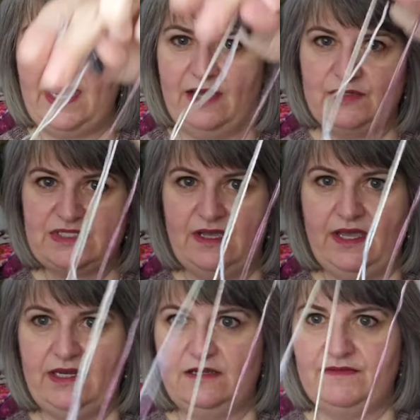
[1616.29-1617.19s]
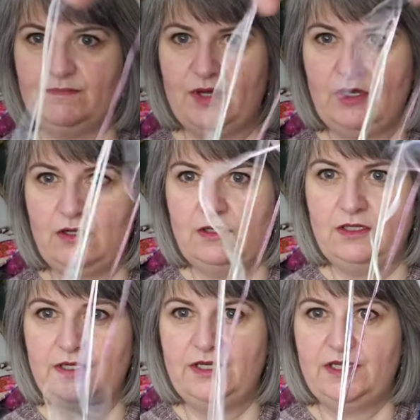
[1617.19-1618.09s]
outside of the ball
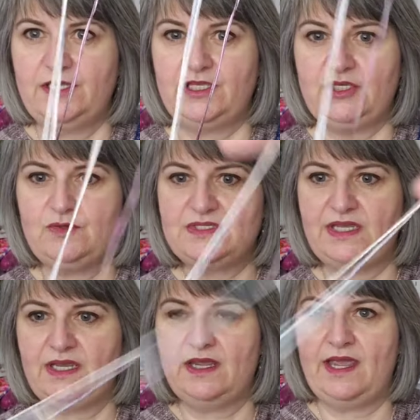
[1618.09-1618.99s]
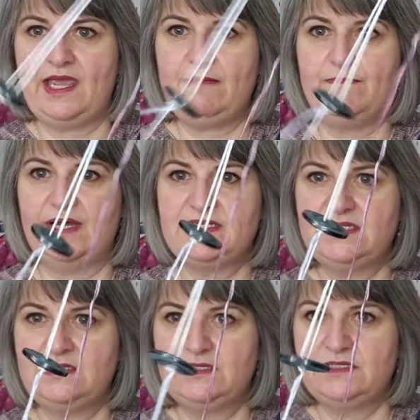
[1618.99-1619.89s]
using a button